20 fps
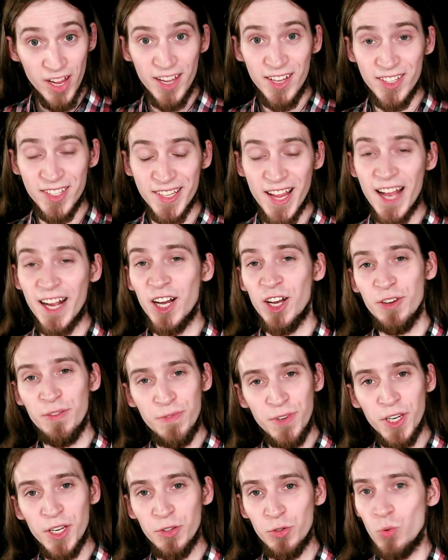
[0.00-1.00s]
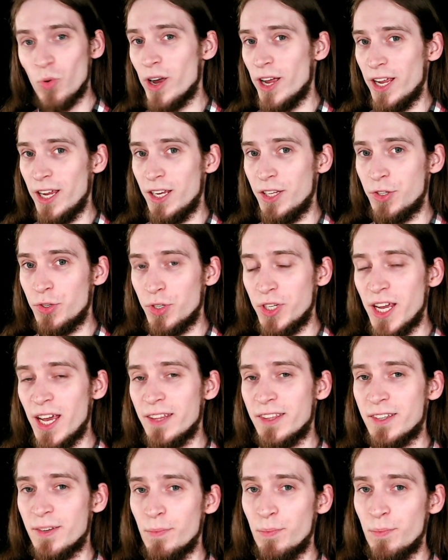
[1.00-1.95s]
is a convenient way to get